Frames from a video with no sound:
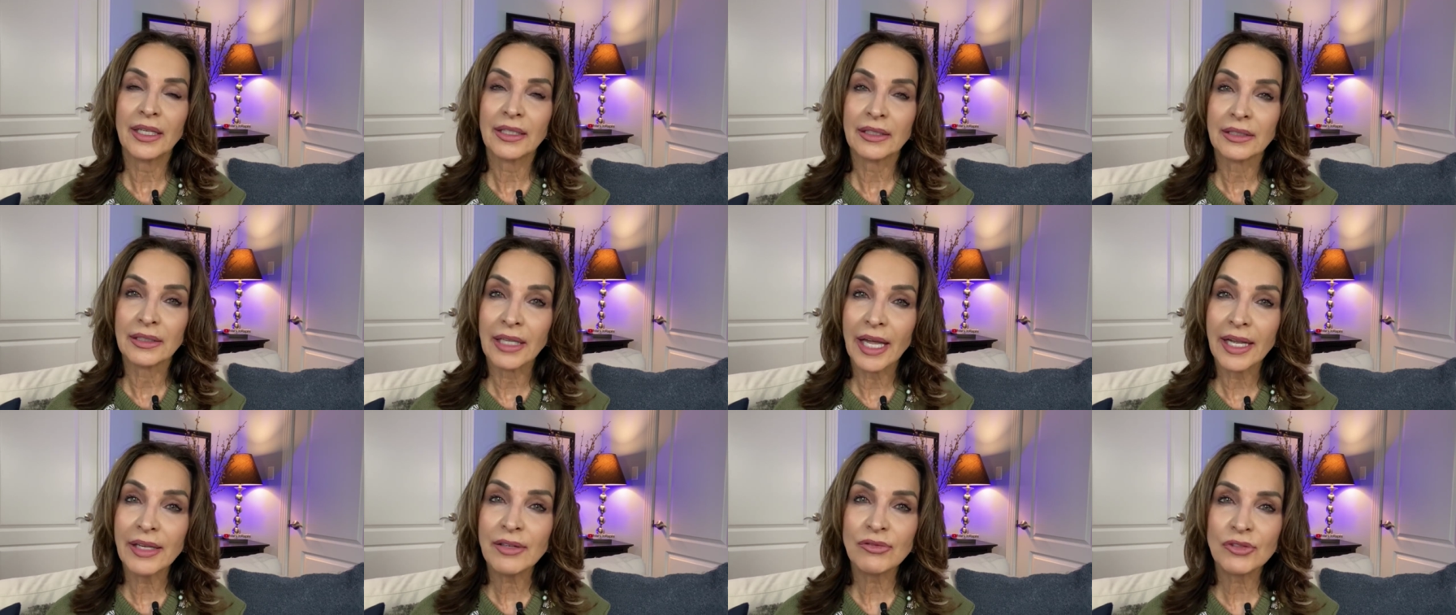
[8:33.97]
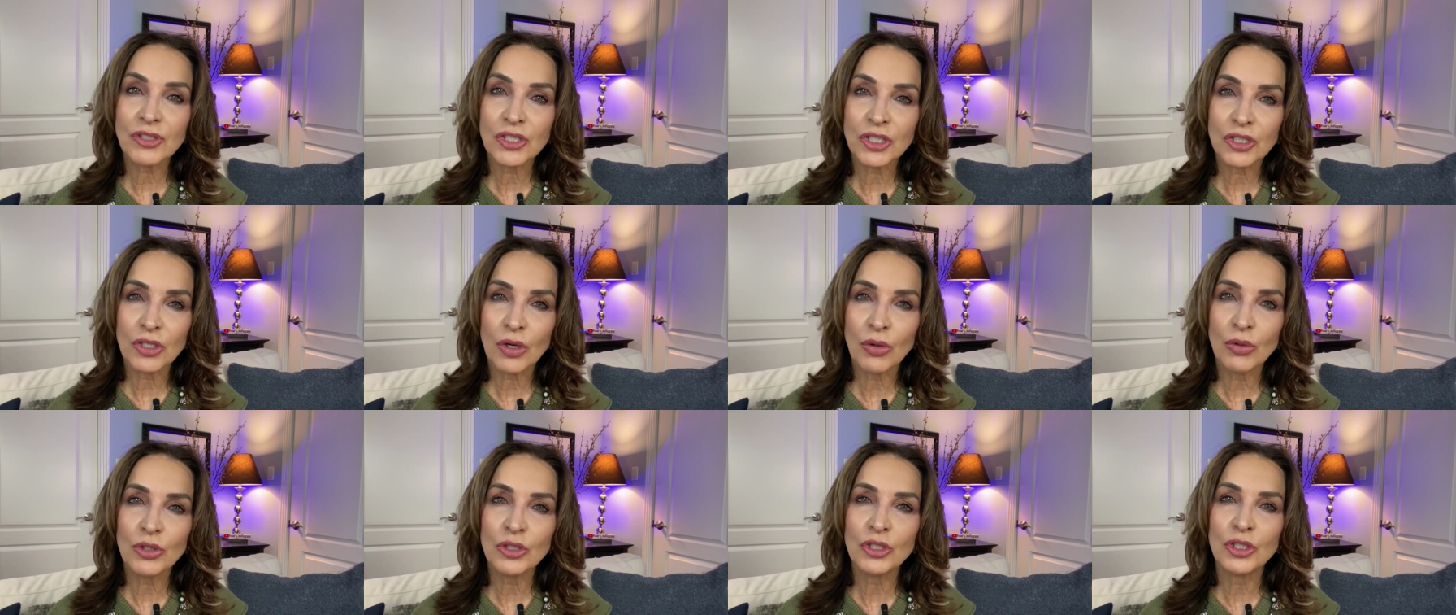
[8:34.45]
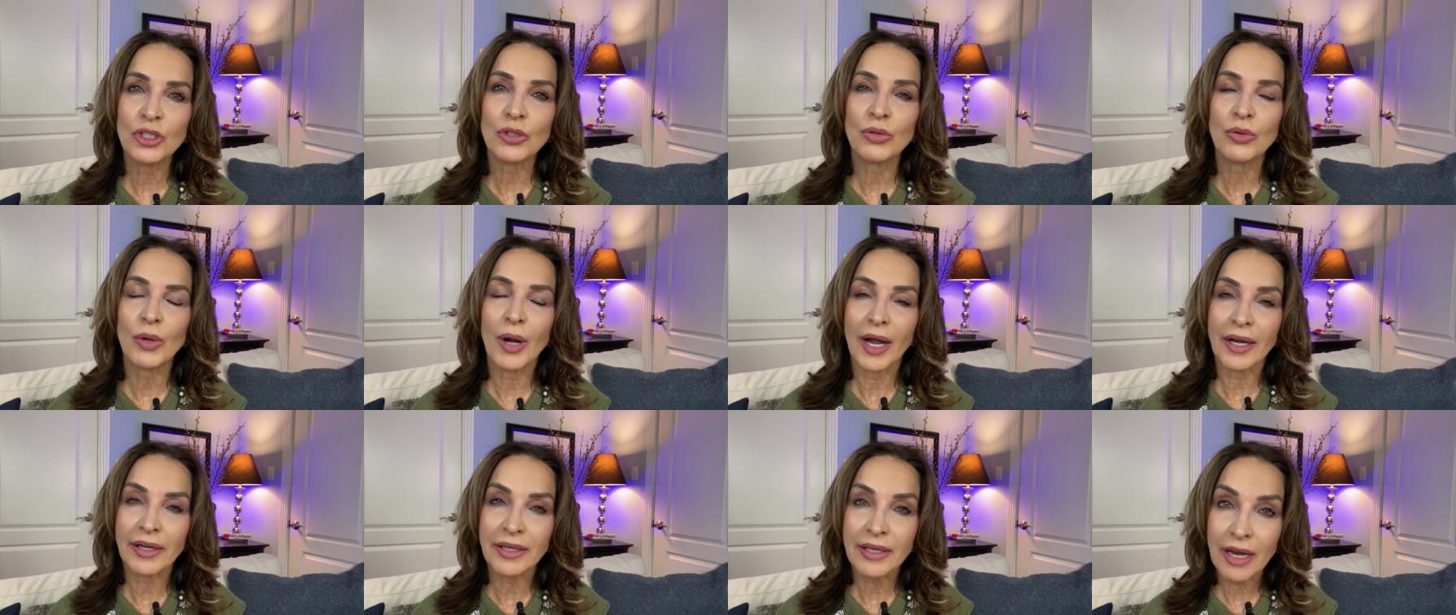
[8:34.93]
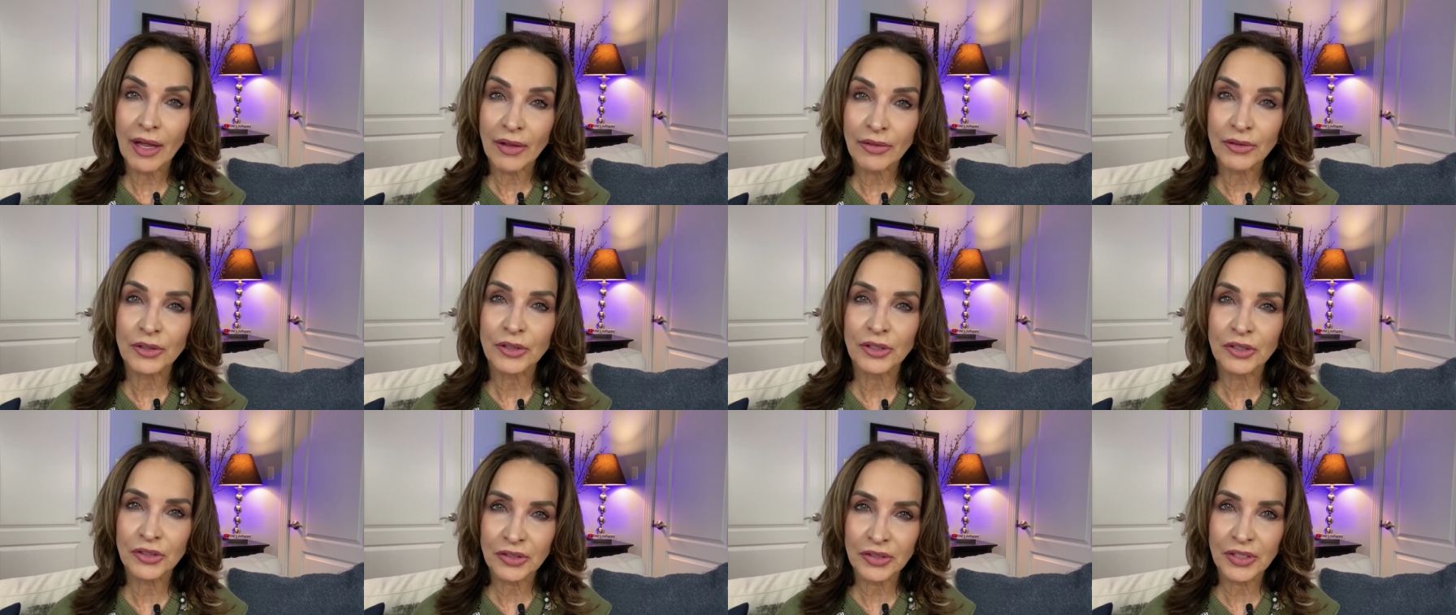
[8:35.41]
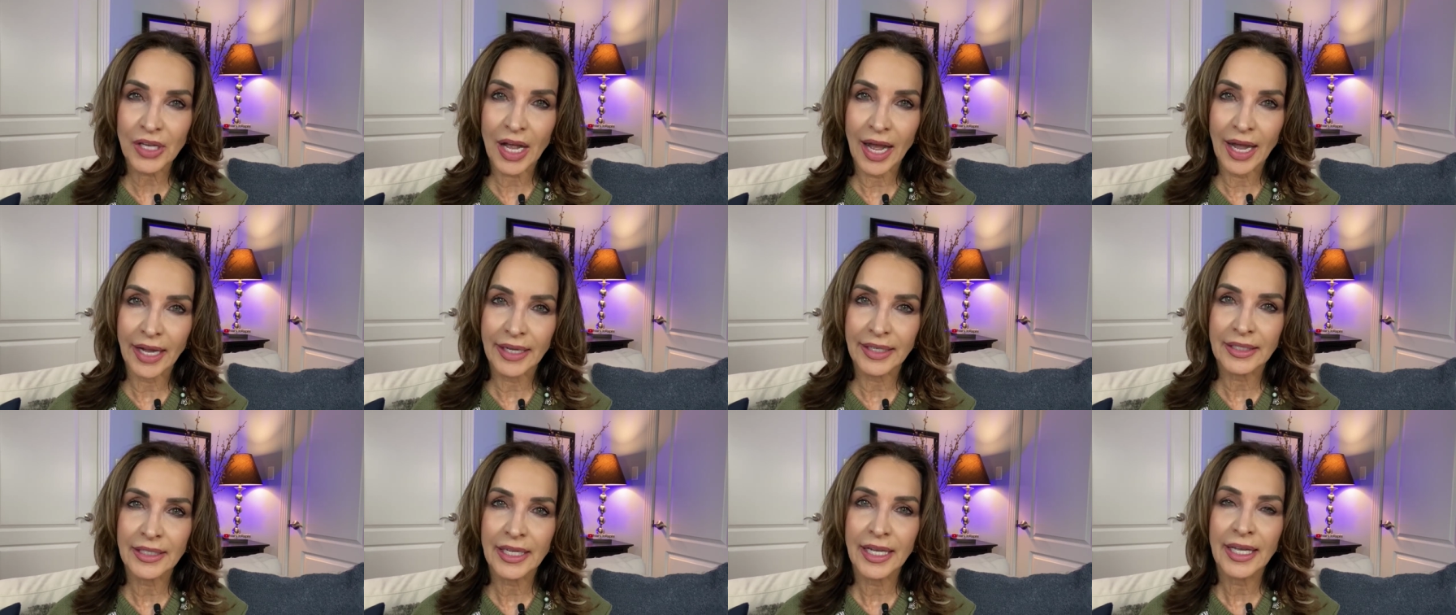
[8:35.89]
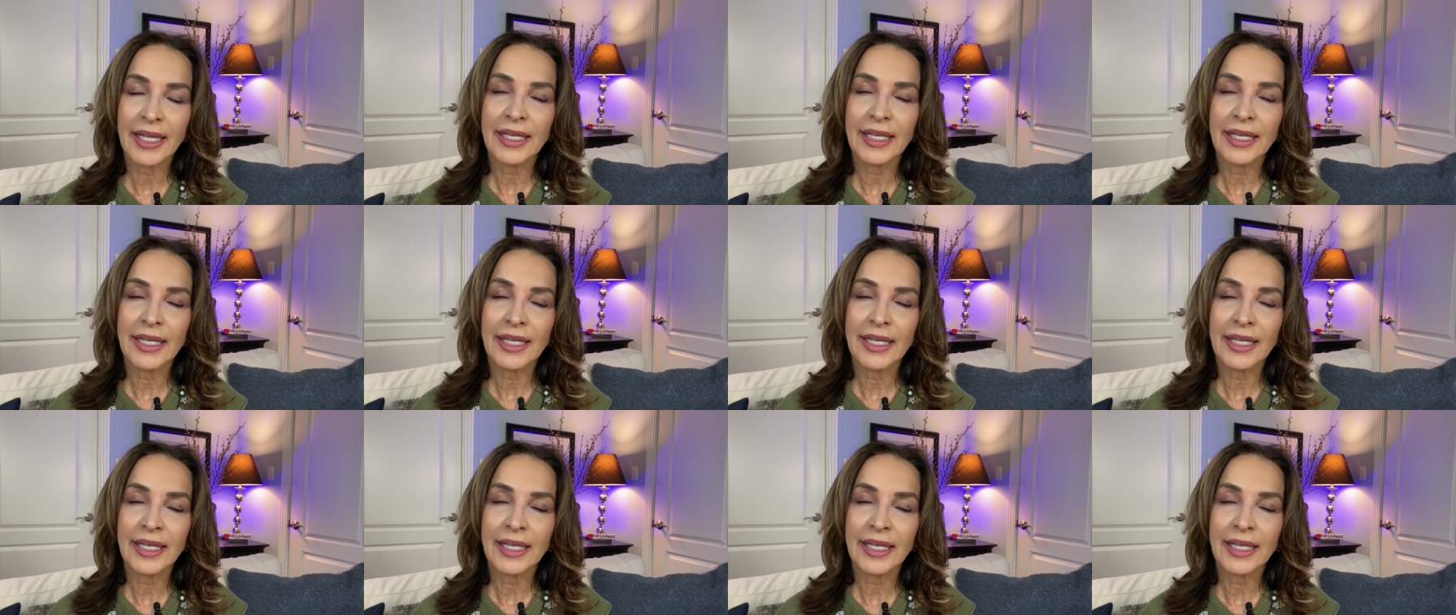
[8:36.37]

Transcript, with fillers: Life showed you another side.